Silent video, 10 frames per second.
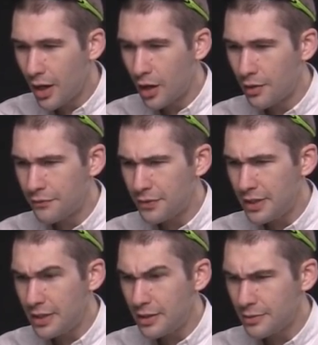of
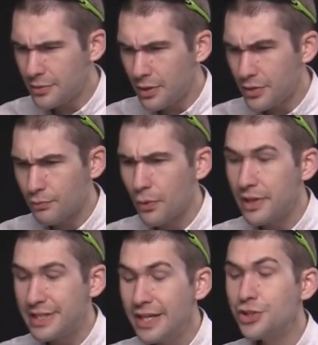the
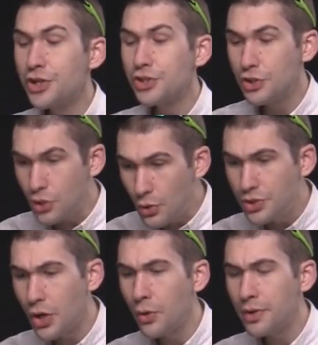Datejust
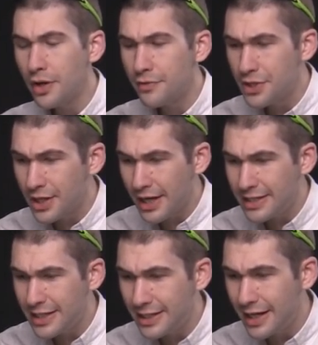two-tone of the
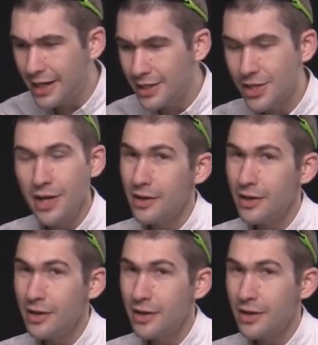1980s.